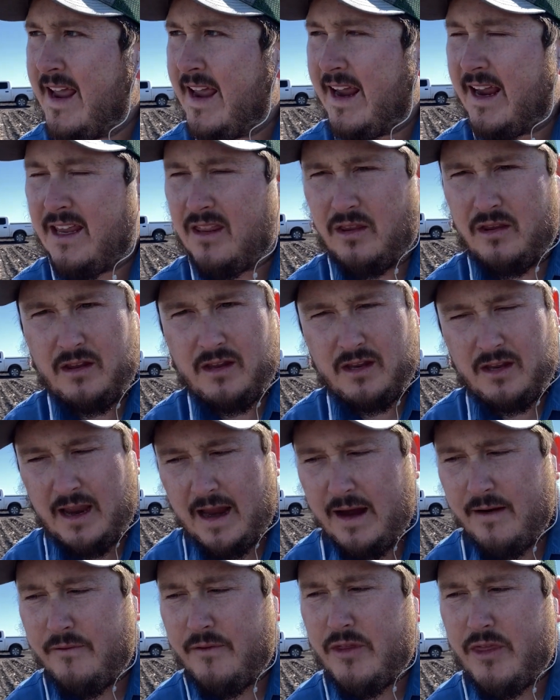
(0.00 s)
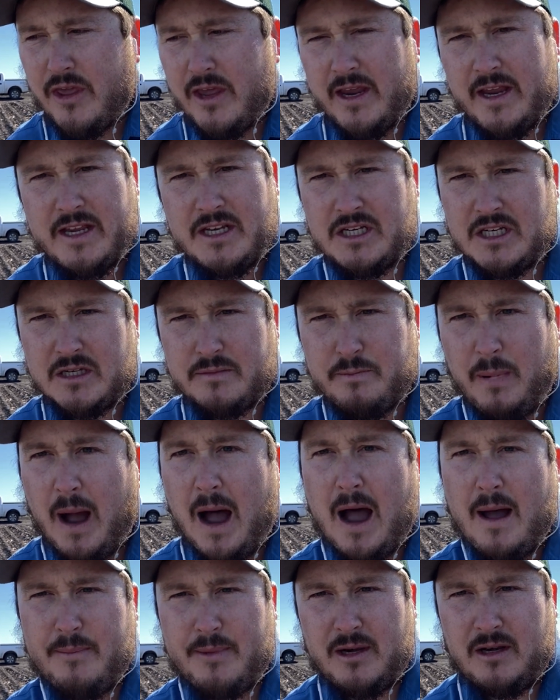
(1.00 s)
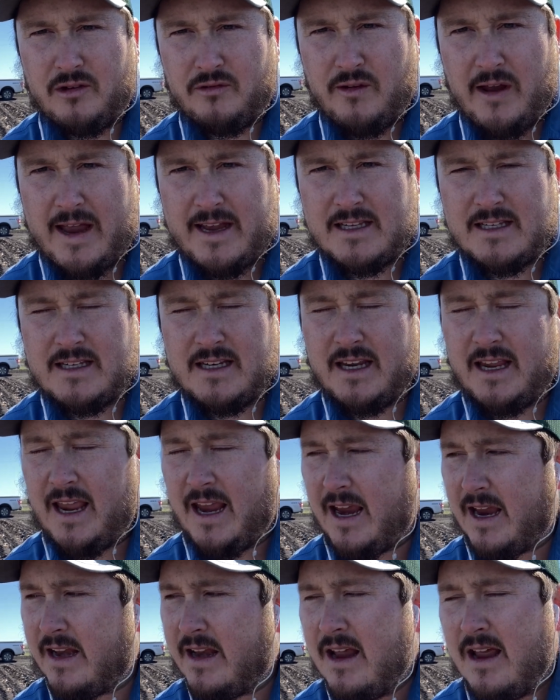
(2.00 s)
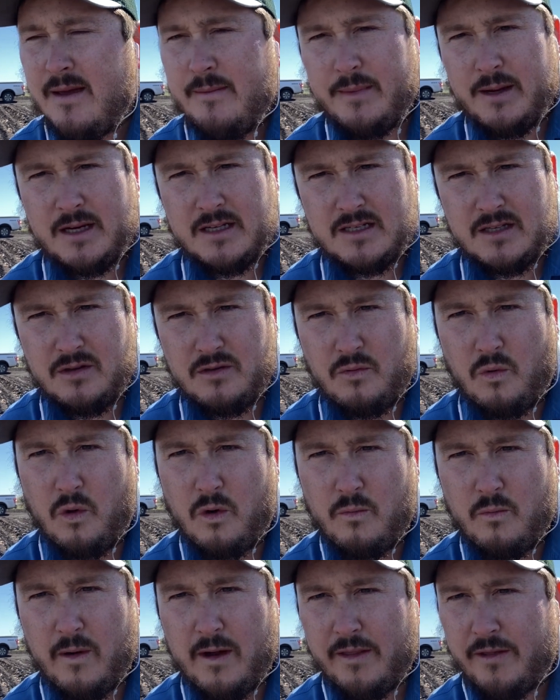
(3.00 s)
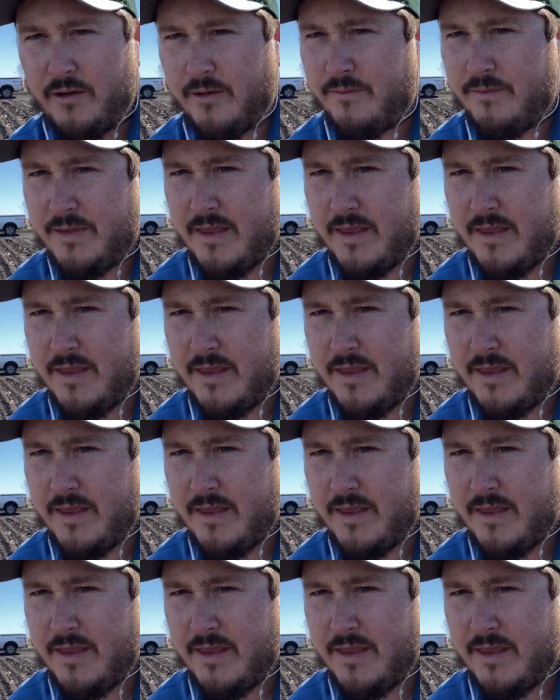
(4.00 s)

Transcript: and everything is just popping as fast as it can because of the warm weather.